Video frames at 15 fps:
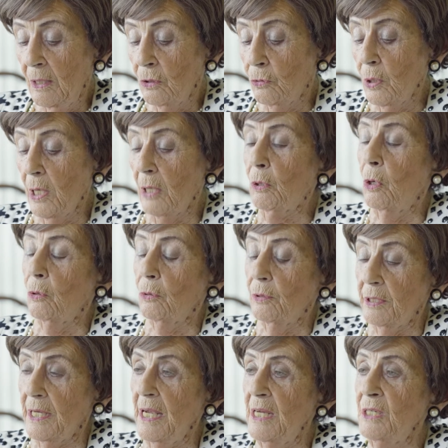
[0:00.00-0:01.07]
to a
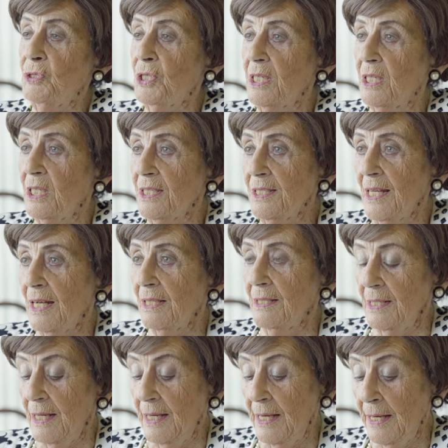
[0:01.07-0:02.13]
congregation in San
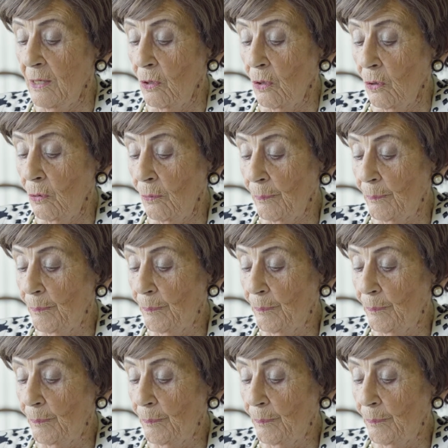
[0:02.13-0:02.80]
Diego,